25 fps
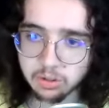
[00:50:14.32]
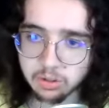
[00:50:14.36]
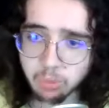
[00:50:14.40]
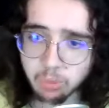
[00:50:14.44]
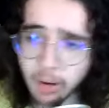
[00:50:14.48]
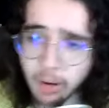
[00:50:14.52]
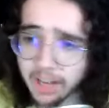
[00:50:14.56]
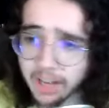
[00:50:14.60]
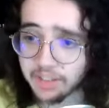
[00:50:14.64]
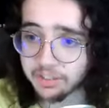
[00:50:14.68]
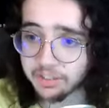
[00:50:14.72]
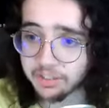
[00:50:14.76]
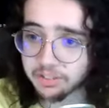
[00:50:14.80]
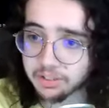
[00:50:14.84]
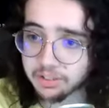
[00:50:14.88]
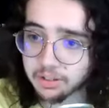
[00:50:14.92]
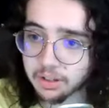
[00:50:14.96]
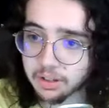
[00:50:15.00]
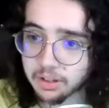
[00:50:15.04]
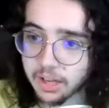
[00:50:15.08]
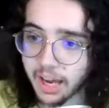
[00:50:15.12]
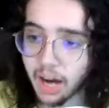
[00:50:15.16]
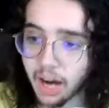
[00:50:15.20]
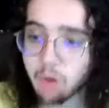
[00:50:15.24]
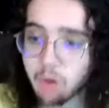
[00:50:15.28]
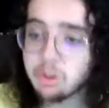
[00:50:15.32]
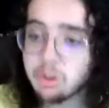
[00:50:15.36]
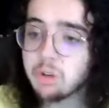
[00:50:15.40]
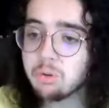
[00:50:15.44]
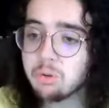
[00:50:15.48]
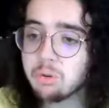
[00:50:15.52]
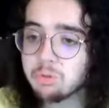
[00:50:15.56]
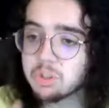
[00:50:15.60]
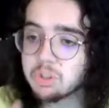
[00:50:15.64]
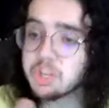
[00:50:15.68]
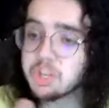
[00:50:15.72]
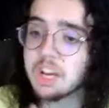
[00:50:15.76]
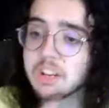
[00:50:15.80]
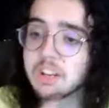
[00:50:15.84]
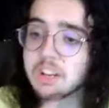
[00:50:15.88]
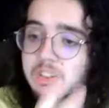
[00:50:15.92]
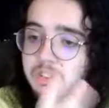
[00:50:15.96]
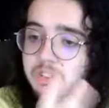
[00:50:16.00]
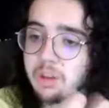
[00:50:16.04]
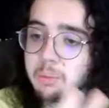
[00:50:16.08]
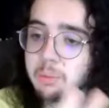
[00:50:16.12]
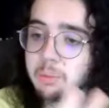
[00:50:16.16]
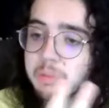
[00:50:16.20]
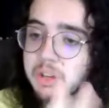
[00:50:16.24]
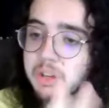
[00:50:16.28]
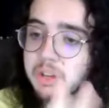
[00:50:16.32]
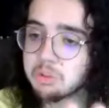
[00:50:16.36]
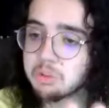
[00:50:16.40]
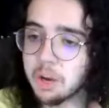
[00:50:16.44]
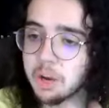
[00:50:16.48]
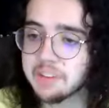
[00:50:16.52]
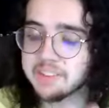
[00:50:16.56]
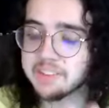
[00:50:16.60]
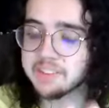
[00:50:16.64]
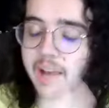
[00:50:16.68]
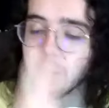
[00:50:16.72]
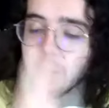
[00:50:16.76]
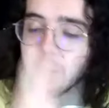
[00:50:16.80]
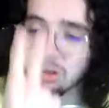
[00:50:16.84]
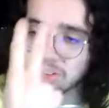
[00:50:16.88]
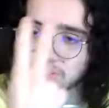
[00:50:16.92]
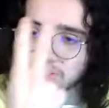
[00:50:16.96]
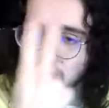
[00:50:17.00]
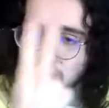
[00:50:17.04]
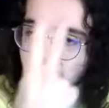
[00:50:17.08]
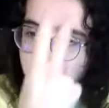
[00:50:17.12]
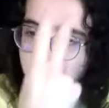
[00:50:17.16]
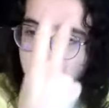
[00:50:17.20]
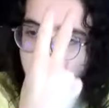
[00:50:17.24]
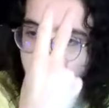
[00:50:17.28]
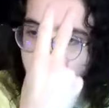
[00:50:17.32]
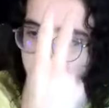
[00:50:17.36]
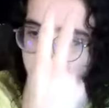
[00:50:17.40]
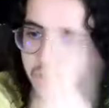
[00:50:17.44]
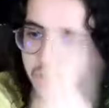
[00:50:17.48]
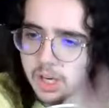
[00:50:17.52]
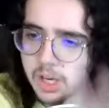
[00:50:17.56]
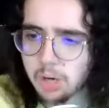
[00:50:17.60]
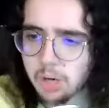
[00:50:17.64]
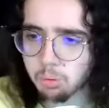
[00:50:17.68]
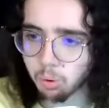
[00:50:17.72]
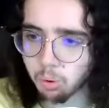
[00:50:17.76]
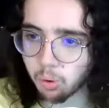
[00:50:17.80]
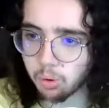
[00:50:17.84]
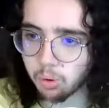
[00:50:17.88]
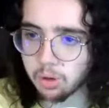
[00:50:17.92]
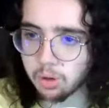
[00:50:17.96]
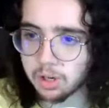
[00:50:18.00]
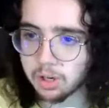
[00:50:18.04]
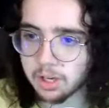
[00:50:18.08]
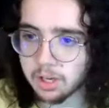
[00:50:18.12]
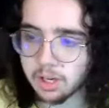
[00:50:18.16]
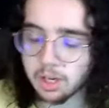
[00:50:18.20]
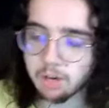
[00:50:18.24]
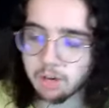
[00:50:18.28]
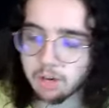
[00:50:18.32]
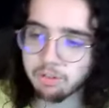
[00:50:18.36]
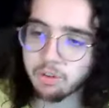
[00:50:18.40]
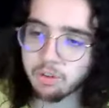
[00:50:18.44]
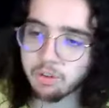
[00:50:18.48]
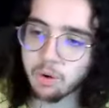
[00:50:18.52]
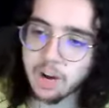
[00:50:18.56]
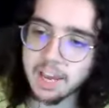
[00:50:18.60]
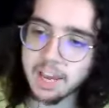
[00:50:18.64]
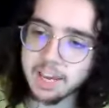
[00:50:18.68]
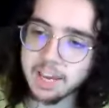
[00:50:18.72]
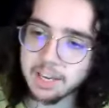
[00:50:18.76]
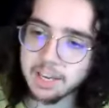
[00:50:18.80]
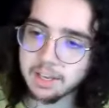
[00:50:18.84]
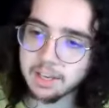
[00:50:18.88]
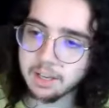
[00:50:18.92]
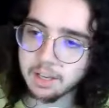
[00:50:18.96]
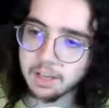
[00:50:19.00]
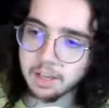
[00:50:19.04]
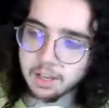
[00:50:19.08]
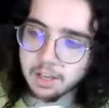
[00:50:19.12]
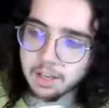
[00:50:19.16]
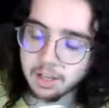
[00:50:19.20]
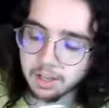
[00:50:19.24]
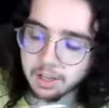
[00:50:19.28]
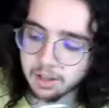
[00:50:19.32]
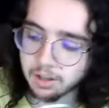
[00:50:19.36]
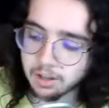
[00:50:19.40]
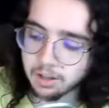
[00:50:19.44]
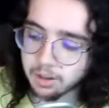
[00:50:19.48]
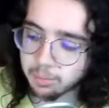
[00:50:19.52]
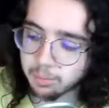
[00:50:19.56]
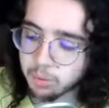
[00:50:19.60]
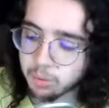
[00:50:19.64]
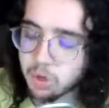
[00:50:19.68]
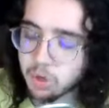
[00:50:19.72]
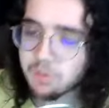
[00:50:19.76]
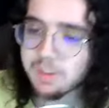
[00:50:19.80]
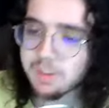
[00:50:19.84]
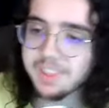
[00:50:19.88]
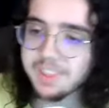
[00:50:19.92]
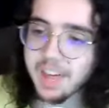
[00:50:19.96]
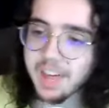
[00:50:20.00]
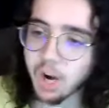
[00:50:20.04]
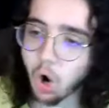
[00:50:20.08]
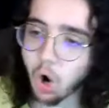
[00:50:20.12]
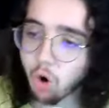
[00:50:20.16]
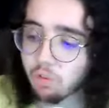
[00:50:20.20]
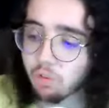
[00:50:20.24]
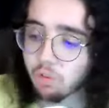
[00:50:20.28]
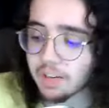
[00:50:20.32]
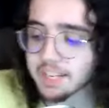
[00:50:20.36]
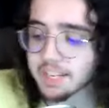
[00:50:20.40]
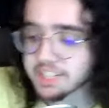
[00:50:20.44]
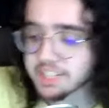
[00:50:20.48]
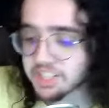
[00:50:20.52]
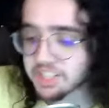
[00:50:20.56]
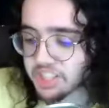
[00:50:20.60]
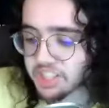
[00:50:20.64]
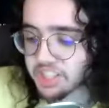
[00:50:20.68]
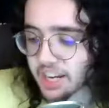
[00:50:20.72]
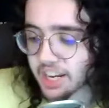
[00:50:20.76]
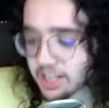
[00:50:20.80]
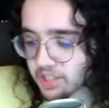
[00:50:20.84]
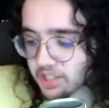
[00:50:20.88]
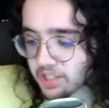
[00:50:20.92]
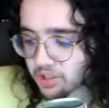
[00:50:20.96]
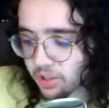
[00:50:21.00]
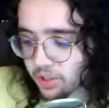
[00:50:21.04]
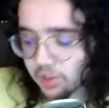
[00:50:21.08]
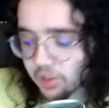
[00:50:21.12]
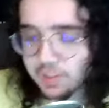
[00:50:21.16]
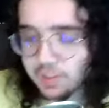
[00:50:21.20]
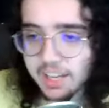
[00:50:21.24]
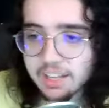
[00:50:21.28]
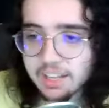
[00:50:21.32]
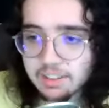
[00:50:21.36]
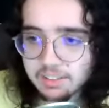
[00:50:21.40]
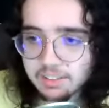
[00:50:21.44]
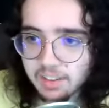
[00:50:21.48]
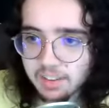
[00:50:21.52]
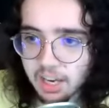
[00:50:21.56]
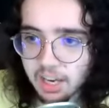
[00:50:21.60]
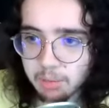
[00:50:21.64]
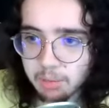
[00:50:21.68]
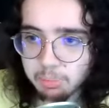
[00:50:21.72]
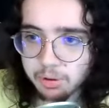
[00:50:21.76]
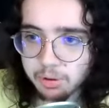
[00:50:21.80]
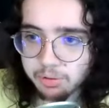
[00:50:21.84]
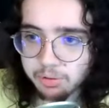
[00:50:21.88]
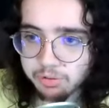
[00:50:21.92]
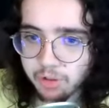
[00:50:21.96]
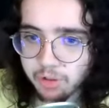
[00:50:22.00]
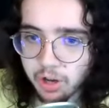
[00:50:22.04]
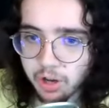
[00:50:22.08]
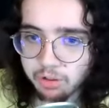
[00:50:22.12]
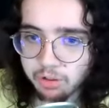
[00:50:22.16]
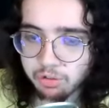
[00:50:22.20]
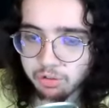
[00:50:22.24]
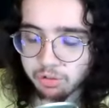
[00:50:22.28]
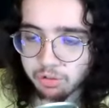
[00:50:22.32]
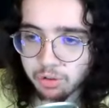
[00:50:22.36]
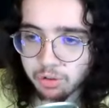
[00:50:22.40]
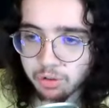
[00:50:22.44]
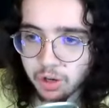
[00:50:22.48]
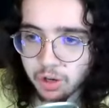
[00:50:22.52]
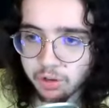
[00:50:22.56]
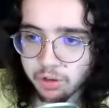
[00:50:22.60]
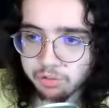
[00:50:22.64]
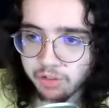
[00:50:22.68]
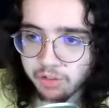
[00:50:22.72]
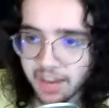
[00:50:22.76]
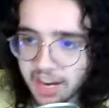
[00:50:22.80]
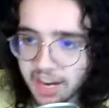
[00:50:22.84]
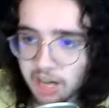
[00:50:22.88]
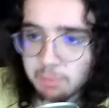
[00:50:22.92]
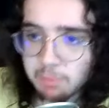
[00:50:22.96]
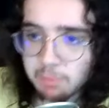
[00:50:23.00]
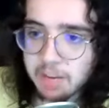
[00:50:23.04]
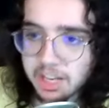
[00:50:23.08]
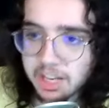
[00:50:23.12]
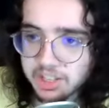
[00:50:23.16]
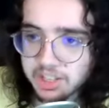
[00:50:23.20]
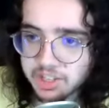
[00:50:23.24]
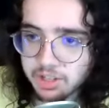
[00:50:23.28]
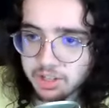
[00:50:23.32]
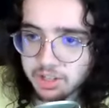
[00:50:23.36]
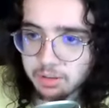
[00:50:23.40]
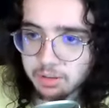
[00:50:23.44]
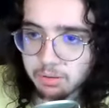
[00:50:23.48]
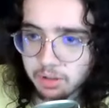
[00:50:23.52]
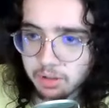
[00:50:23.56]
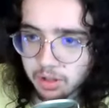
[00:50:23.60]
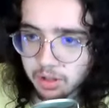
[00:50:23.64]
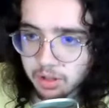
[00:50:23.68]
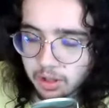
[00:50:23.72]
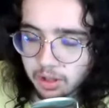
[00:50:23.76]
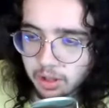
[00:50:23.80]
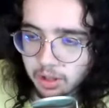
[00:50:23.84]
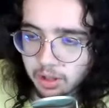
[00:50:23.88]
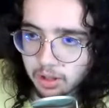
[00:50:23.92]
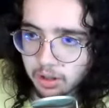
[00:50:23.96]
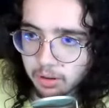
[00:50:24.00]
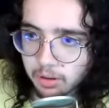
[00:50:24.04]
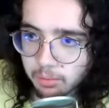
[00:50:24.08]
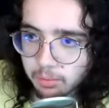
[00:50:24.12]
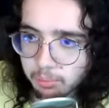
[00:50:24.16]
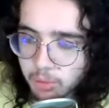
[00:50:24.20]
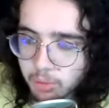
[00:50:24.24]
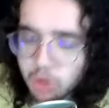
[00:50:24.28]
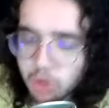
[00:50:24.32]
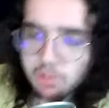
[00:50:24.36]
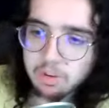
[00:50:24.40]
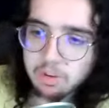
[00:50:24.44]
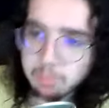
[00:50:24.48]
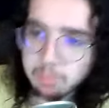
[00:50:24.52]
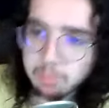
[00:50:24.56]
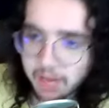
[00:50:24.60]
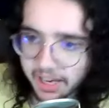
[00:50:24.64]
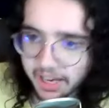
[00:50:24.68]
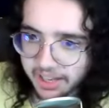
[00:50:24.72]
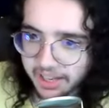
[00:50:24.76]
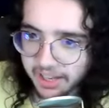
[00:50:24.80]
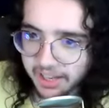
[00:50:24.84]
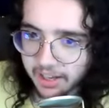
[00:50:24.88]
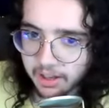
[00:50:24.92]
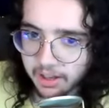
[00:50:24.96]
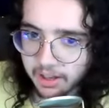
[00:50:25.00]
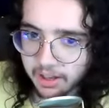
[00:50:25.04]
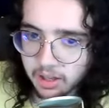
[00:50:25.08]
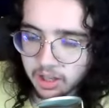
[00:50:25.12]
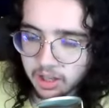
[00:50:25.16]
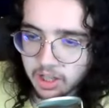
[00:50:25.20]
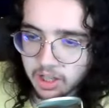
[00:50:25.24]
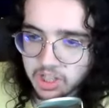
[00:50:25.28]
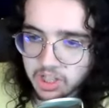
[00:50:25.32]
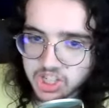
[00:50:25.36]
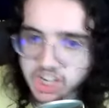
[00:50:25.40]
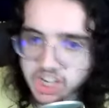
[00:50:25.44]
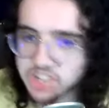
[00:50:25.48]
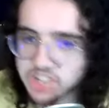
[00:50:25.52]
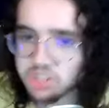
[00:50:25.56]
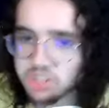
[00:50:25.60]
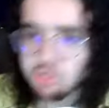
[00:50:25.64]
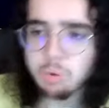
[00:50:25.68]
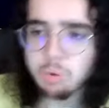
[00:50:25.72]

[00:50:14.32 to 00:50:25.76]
Twice. How do you change something twice? How does a sequel for a movie that already changed the landscape of of of animation movie making change it